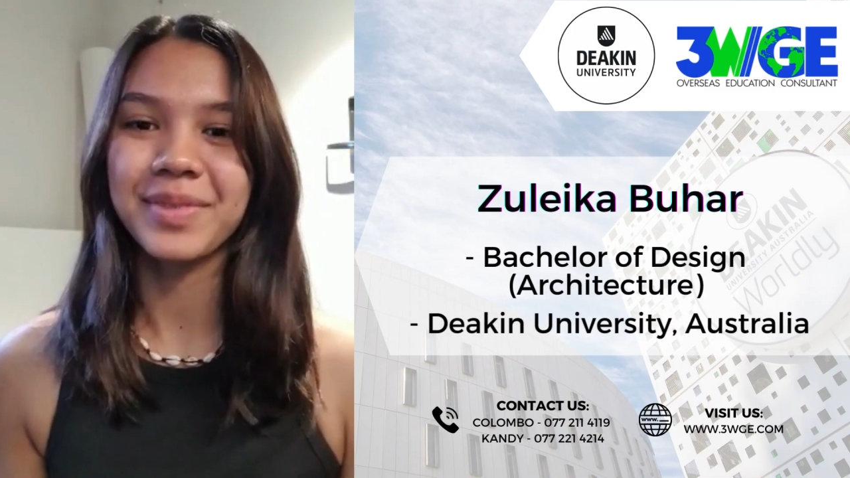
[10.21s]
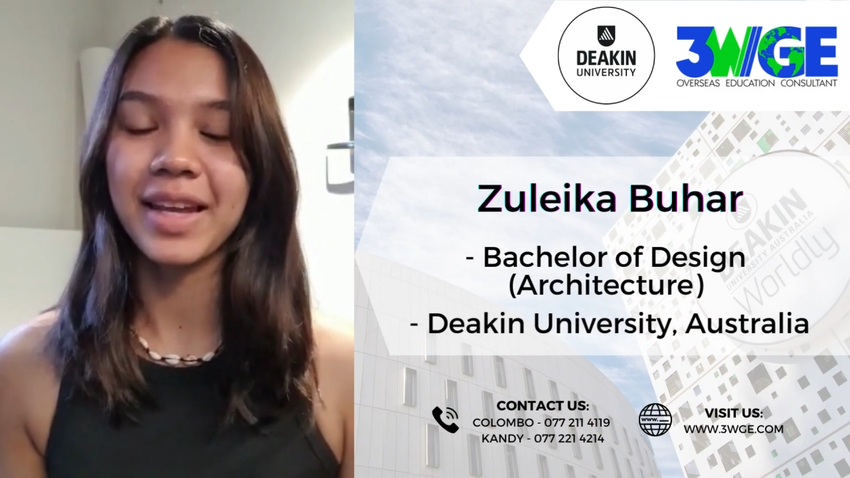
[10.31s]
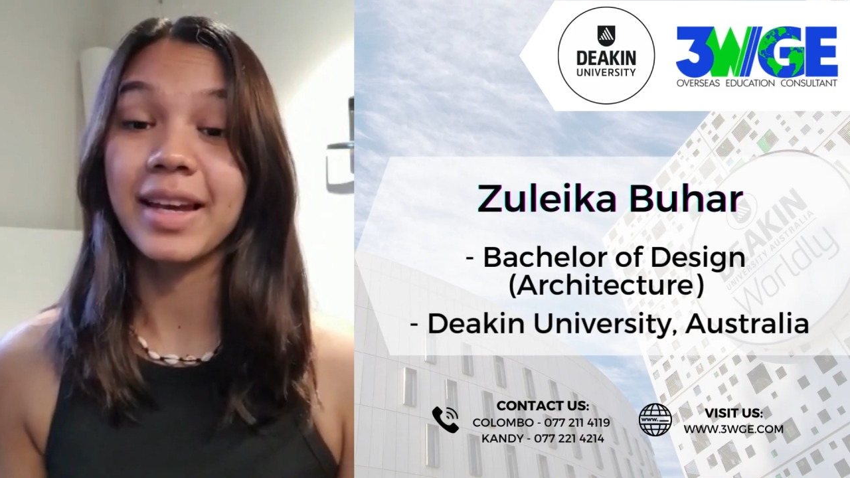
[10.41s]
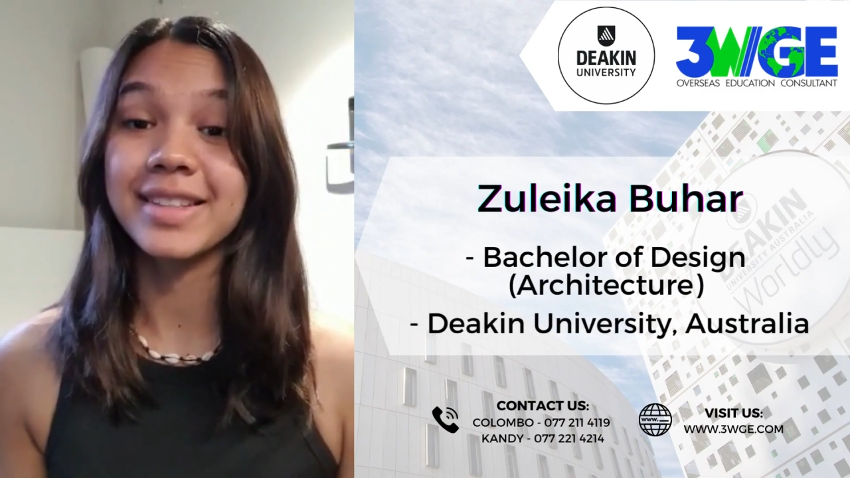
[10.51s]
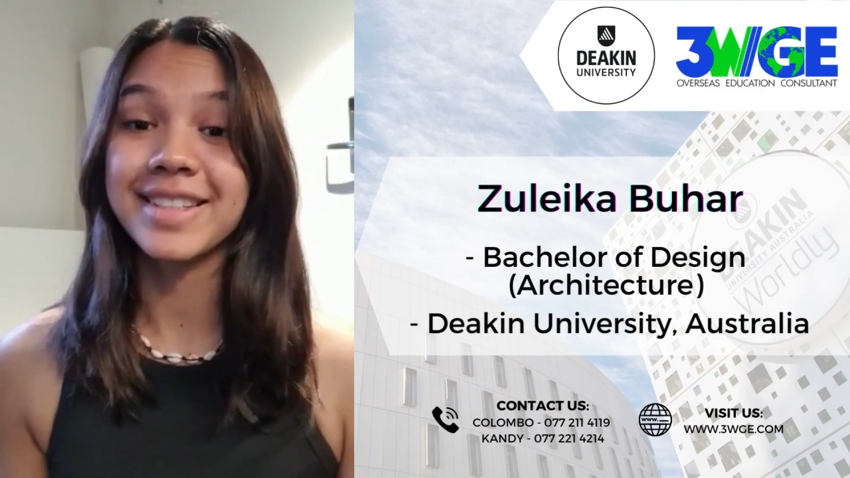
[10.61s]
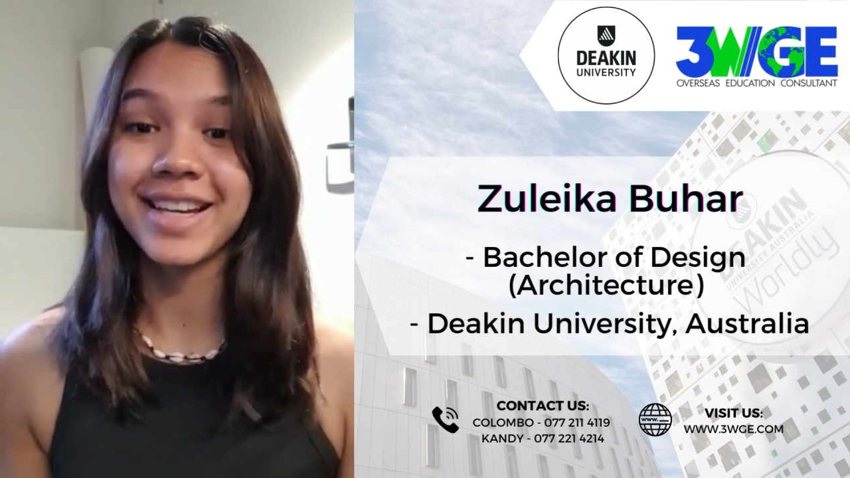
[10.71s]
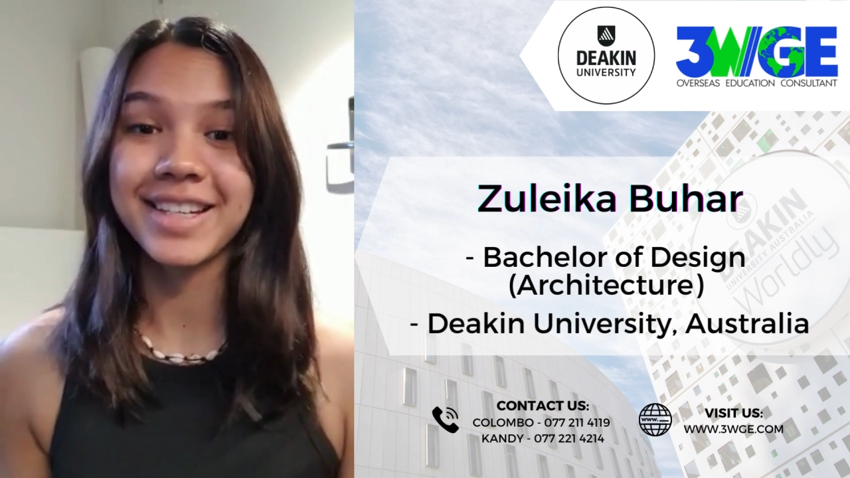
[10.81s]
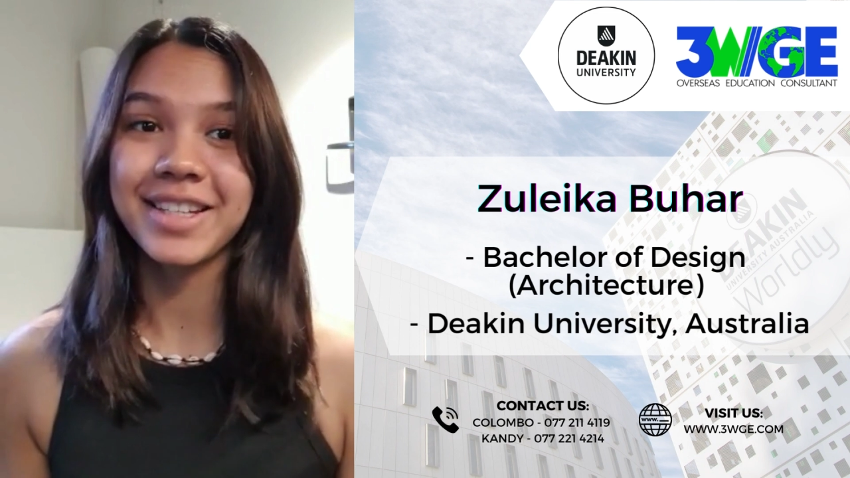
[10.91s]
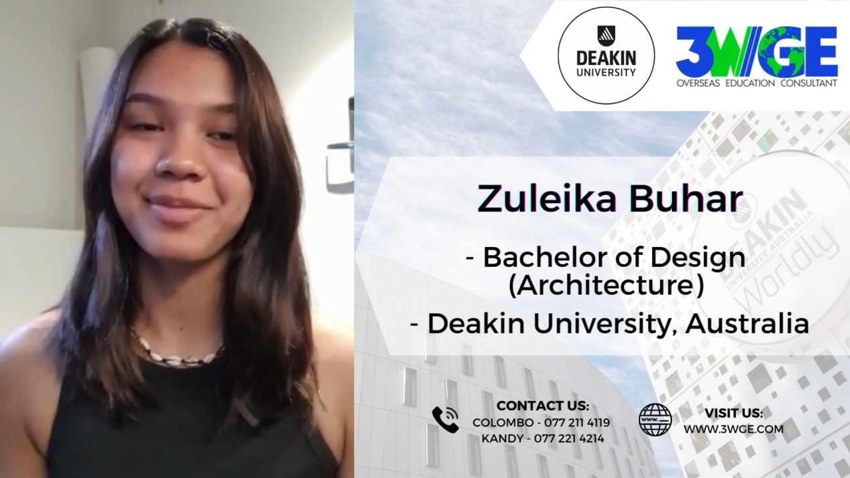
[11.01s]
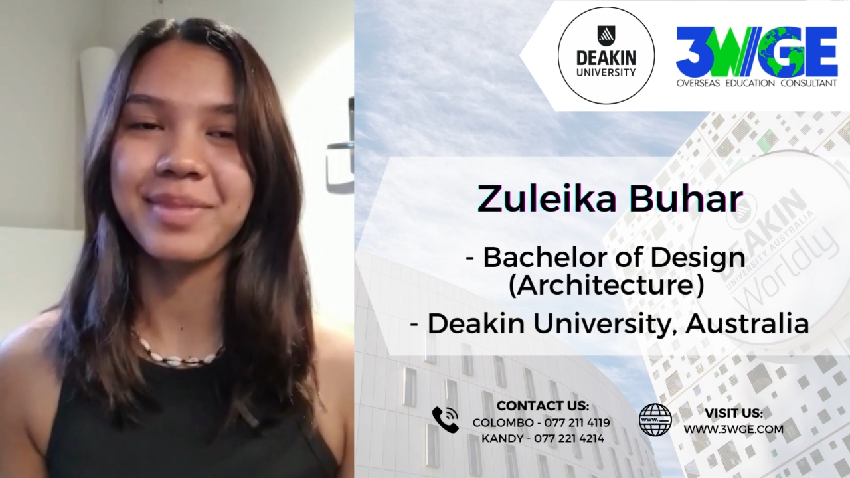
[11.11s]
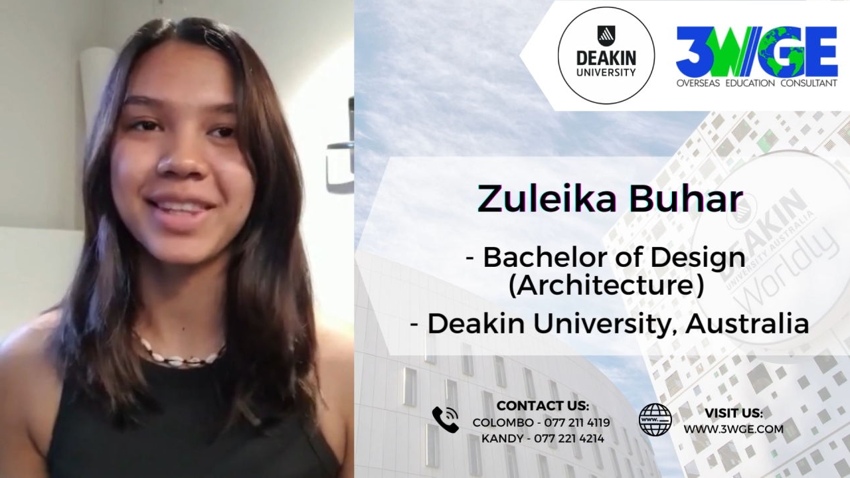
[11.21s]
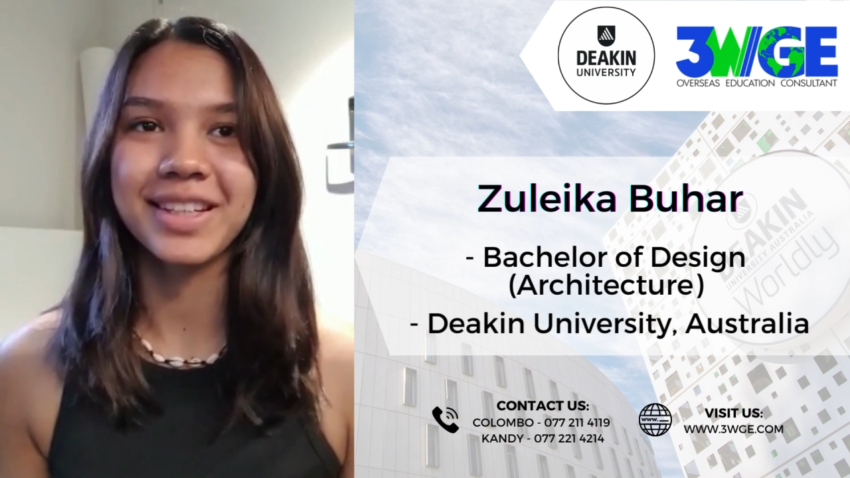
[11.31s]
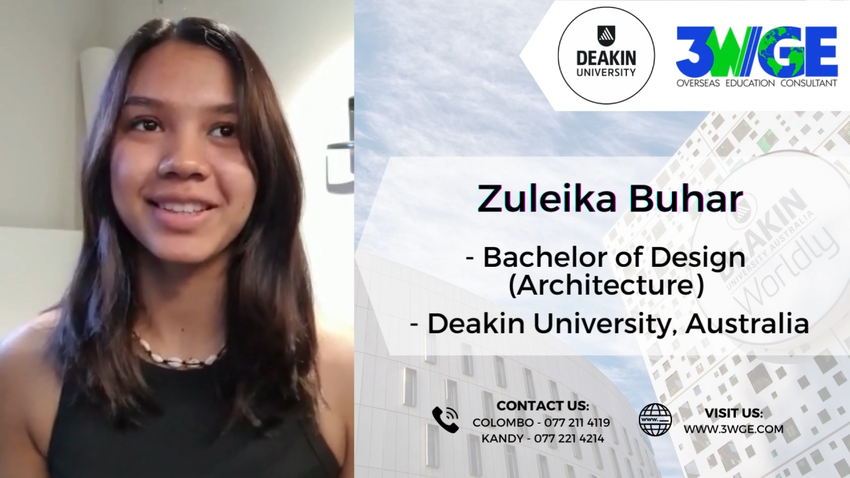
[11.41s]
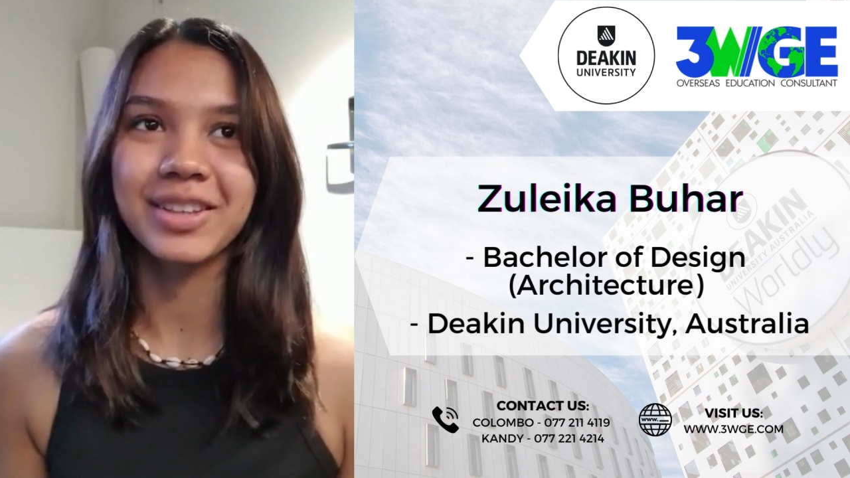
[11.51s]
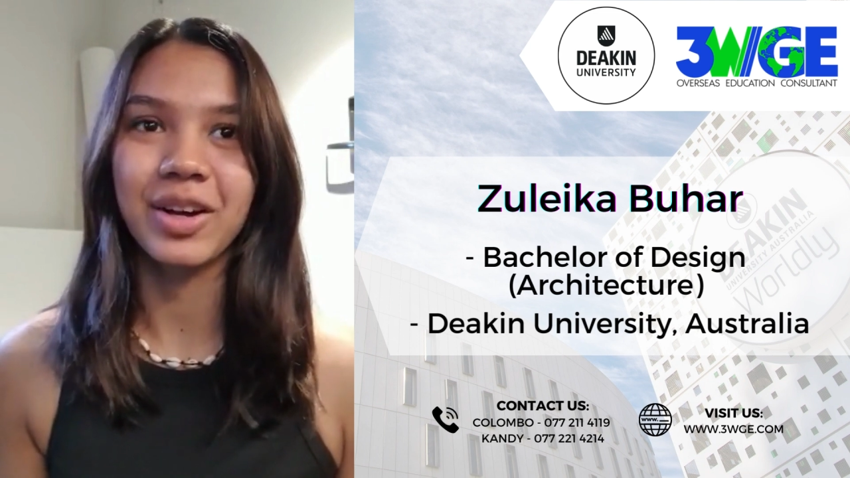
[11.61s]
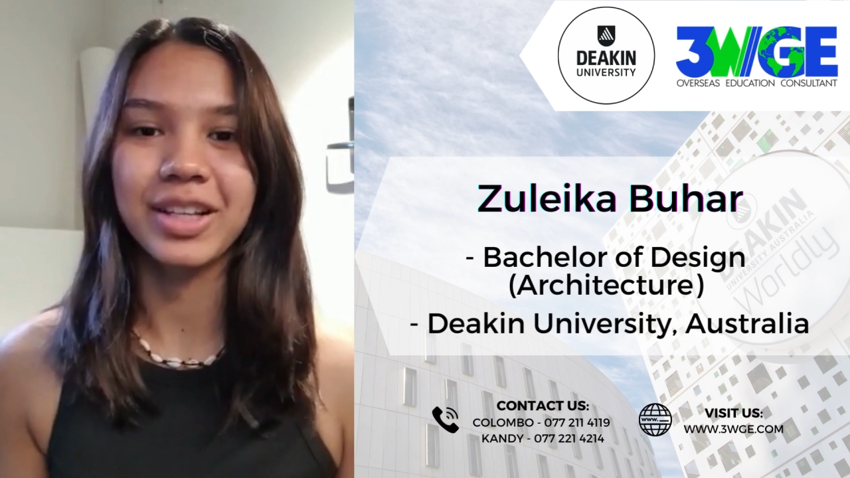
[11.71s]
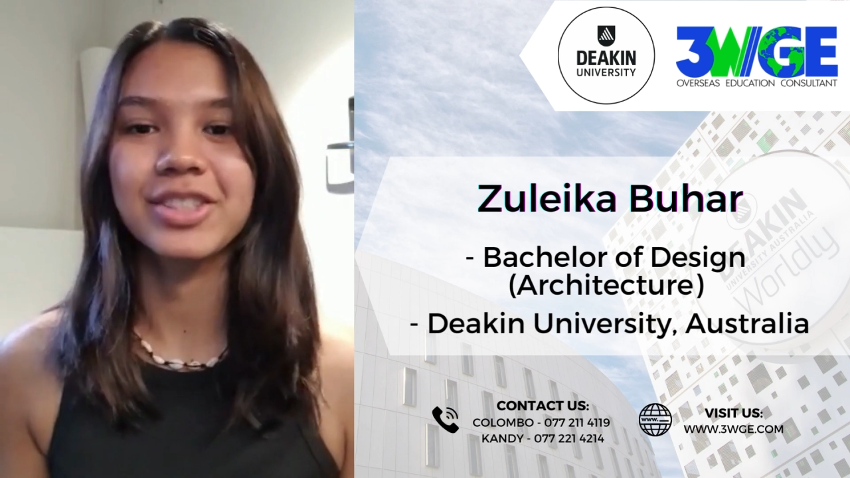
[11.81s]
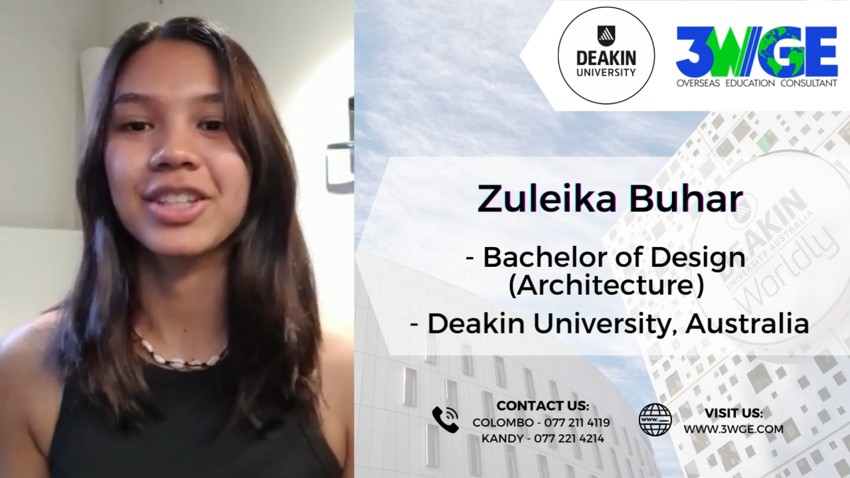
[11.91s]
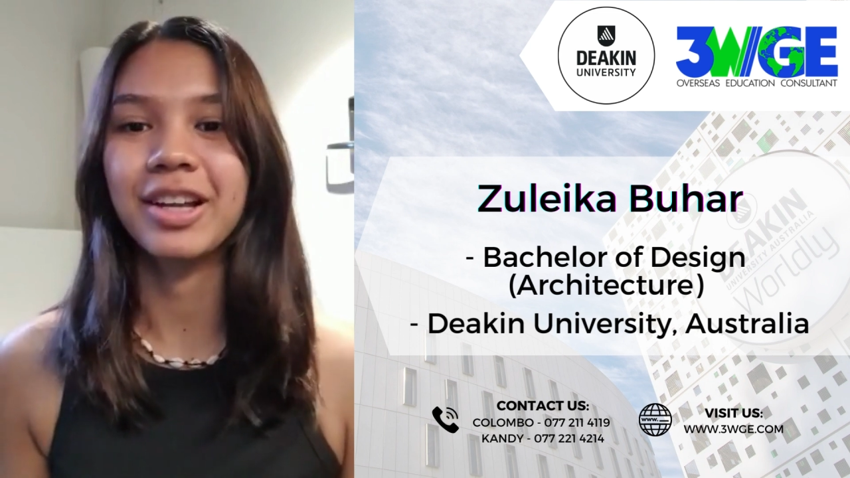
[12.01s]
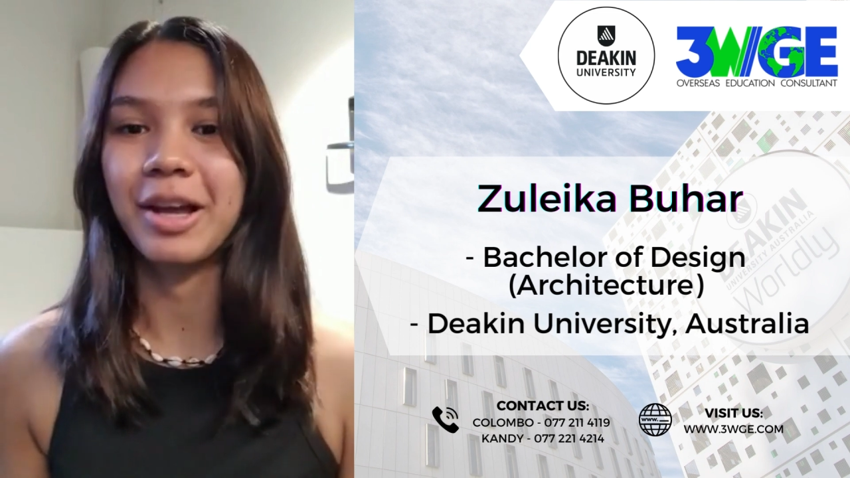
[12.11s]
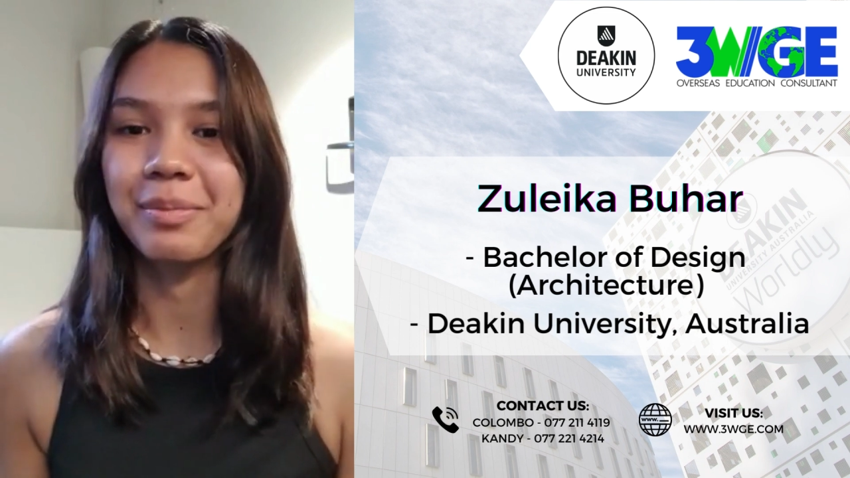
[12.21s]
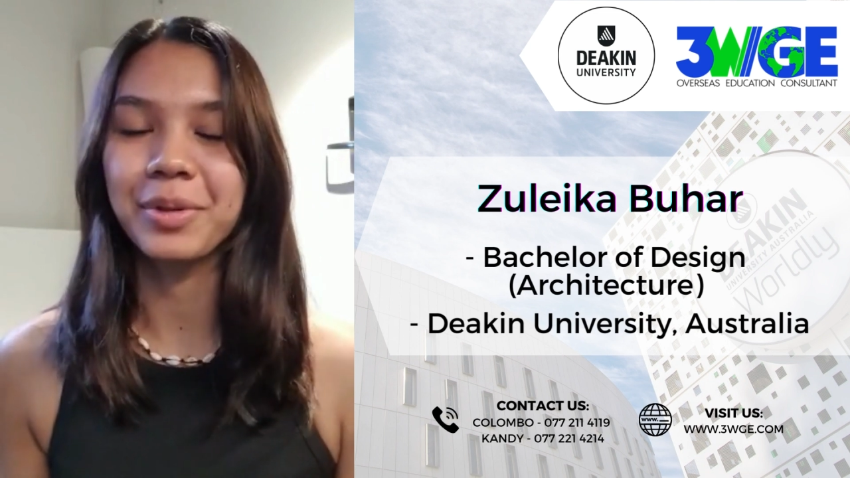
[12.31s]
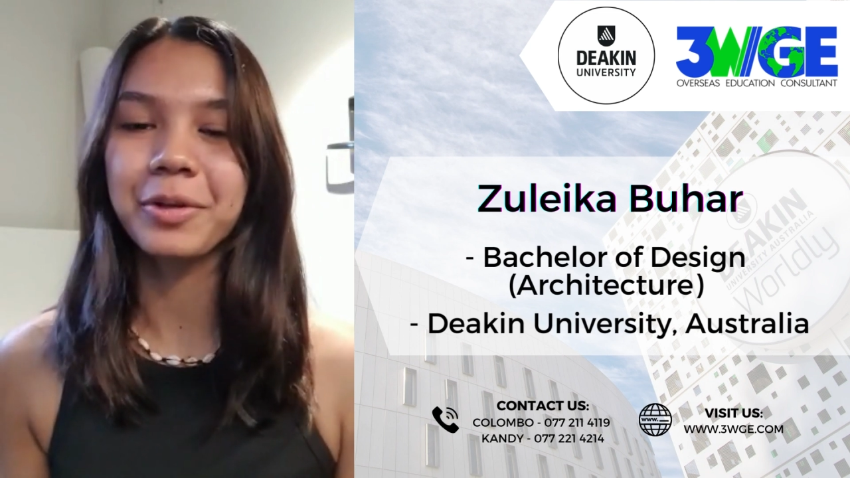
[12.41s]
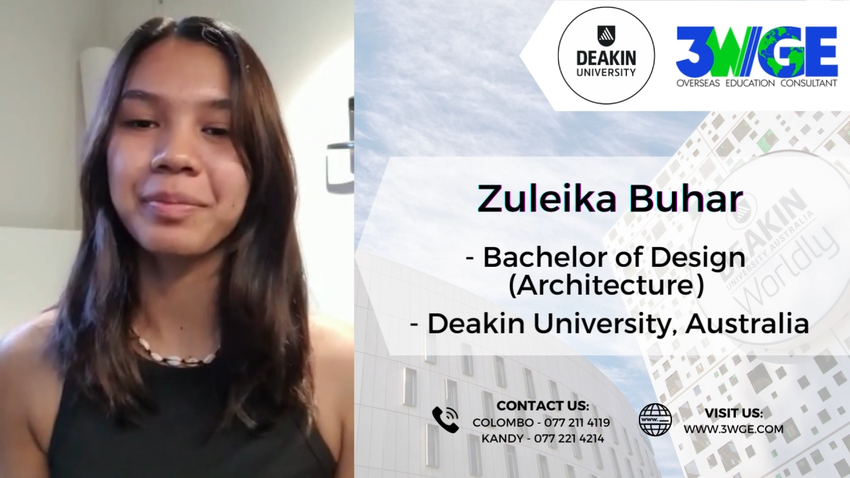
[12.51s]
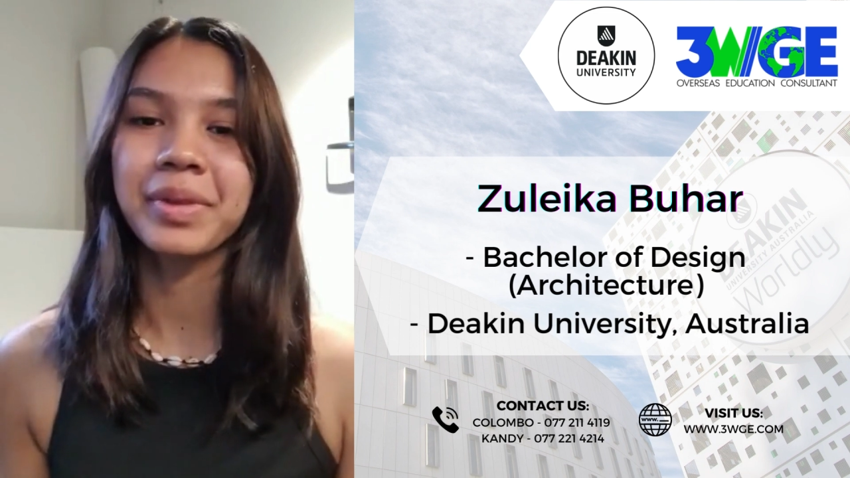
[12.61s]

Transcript: and I studied in Methodist College Colombo,